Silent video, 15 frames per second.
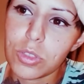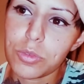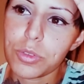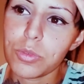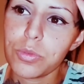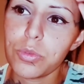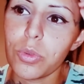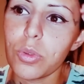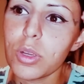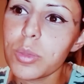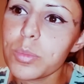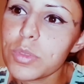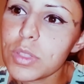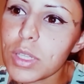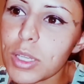different
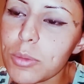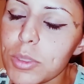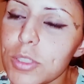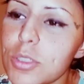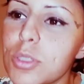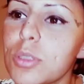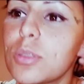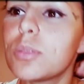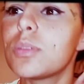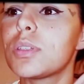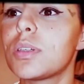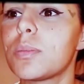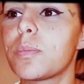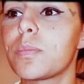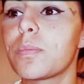forums that I went
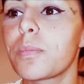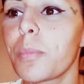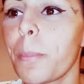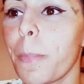to,